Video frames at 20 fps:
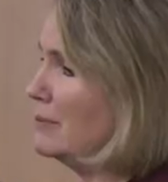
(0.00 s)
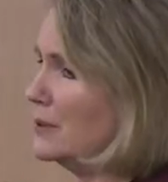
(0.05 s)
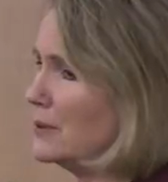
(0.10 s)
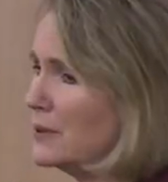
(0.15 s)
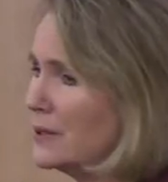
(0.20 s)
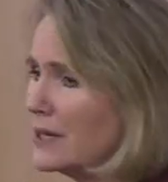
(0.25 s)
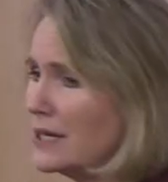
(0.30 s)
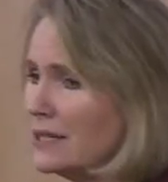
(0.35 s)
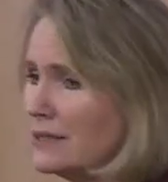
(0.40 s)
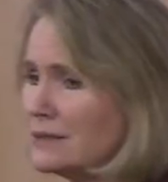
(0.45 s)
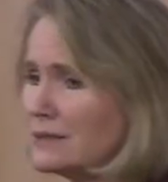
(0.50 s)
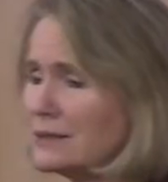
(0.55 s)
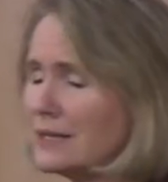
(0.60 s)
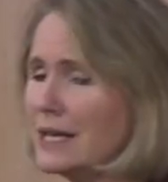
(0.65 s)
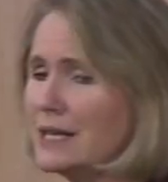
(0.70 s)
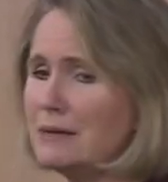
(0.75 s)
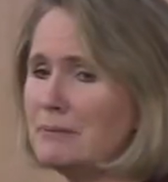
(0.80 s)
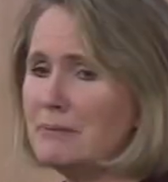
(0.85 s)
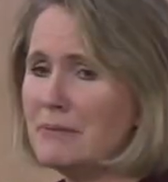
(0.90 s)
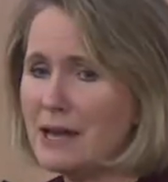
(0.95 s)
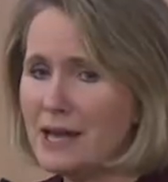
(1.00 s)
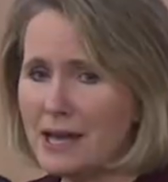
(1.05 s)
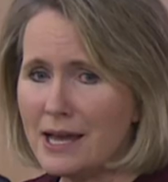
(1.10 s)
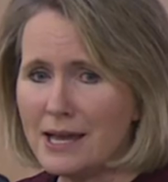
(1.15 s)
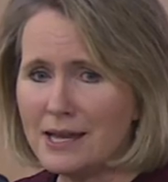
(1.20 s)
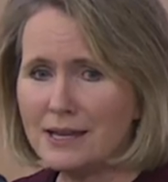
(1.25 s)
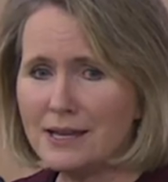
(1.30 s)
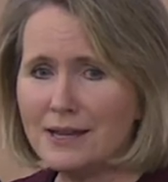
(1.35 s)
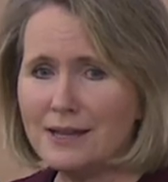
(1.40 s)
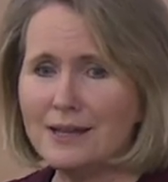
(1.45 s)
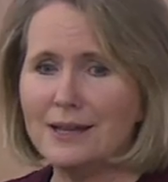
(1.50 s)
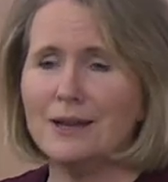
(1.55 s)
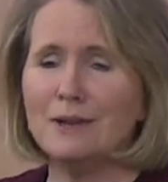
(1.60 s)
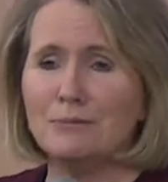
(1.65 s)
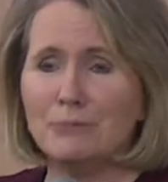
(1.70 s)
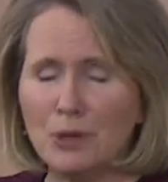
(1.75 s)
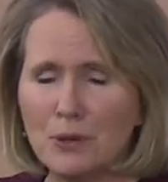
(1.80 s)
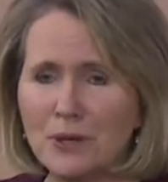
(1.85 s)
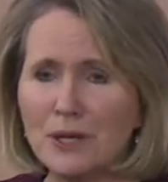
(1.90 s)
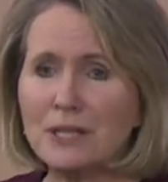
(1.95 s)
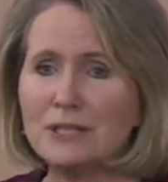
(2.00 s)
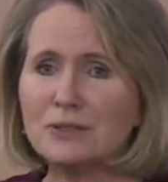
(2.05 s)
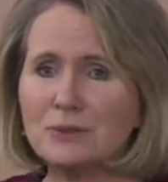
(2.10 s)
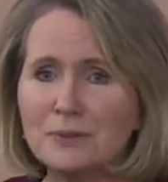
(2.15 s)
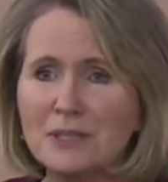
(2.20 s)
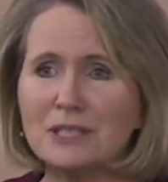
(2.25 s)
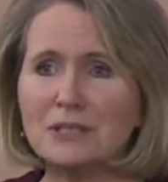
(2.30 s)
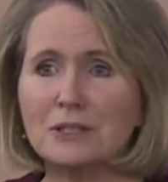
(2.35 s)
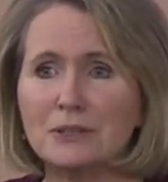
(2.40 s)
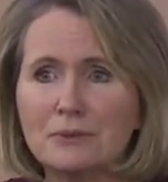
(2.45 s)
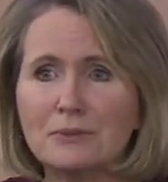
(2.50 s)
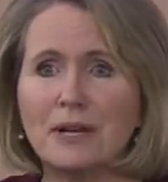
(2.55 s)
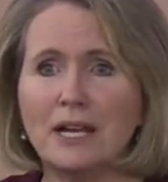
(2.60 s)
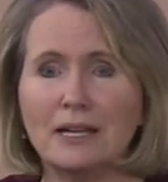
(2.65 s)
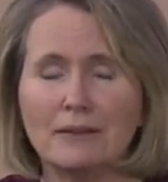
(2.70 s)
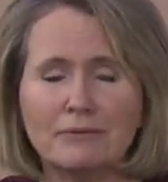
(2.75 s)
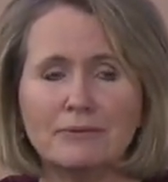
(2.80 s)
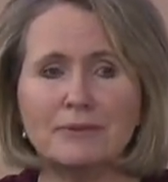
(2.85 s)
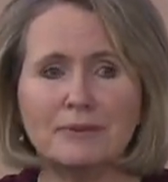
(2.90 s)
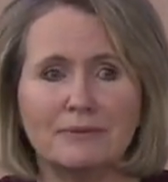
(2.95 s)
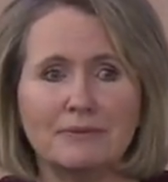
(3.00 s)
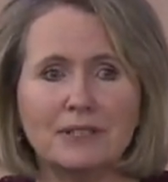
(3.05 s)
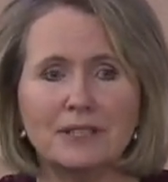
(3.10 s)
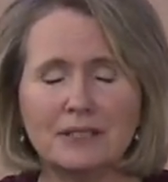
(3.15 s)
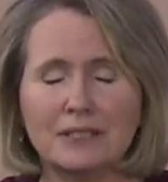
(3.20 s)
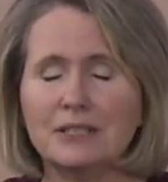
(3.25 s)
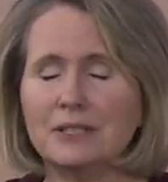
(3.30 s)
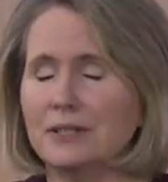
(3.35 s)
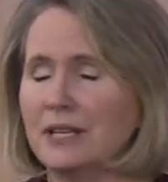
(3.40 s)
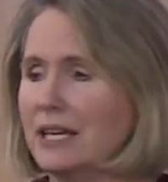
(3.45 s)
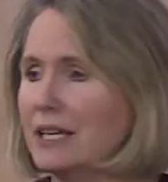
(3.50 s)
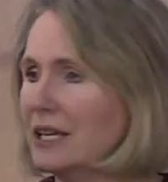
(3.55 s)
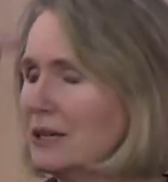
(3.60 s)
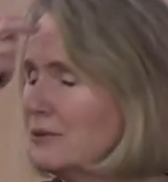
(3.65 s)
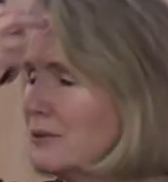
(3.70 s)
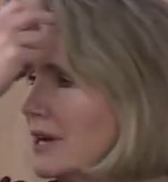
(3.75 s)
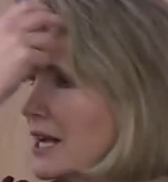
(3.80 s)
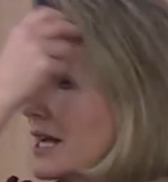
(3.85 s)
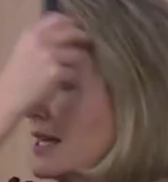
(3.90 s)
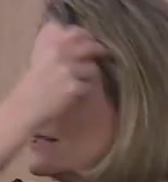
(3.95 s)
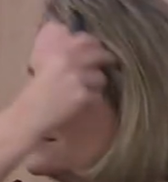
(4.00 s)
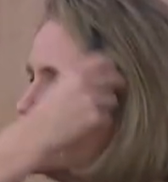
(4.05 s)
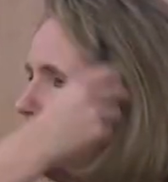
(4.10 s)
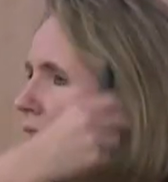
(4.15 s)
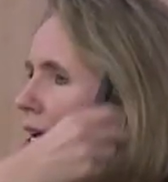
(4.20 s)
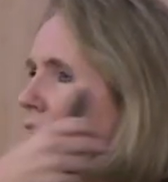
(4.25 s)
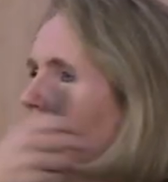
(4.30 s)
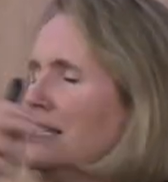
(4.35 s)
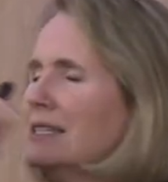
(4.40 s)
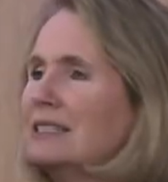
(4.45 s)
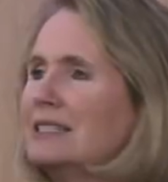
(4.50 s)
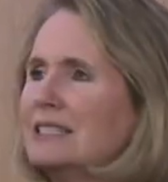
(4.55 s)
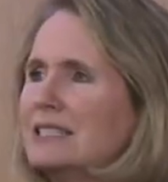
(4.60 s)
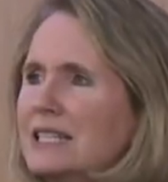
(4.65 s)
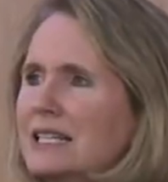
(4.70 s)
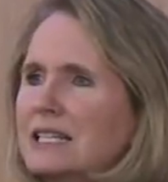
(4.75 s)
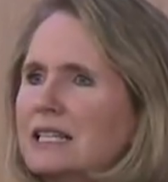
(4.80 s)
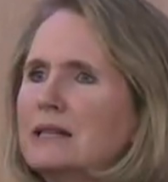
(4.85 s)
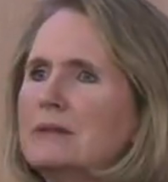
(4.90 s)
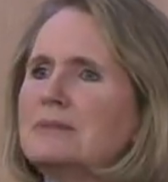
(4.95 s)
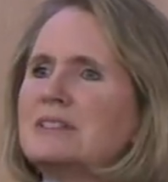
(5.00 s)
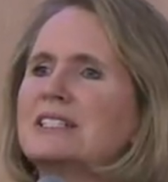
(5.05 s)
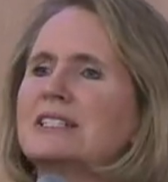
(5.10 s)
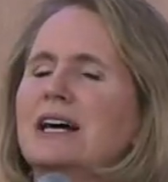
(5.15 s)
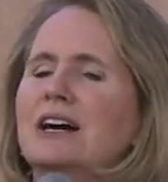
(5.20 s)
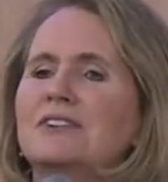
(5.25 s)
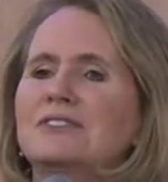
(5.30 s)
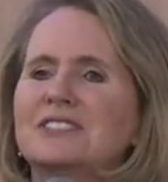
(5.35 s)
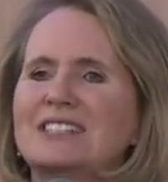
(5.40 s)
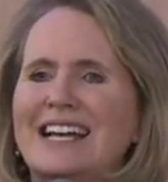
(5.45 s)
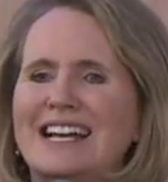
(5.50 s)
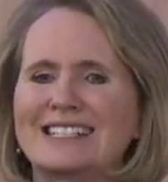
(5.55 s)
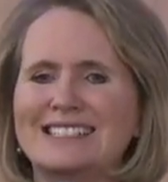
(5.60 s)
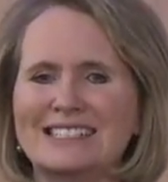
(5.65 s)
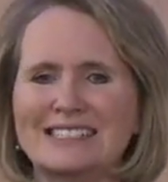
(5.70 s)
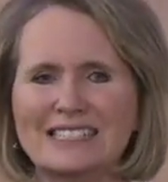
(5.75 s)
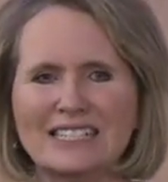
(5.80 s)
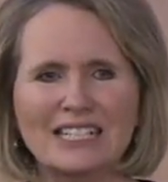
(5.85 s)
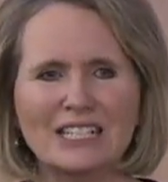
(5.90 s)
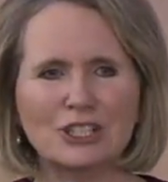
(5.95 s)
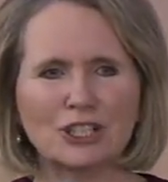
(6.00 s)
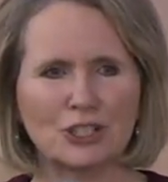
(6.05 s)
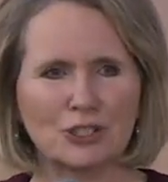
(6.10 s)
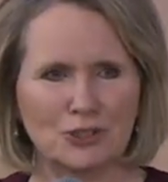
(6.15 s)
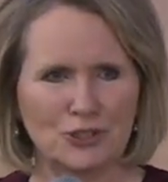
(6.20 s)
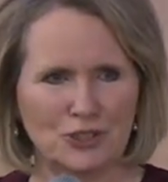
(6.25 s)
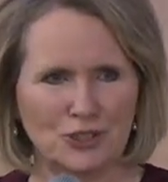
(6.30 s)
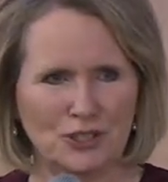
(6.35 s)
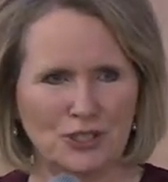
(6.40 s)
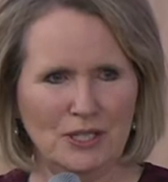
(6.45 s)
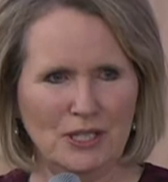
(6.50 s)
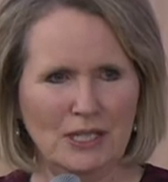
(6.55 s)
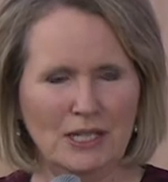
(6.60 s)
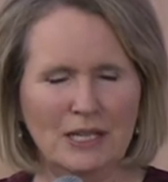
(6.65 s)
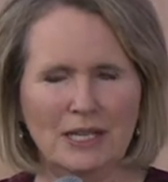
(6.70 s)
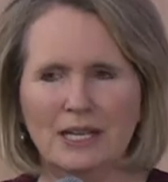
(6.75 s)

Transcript: boys and men, boys when they're you know getting raised, see themselves as leaders.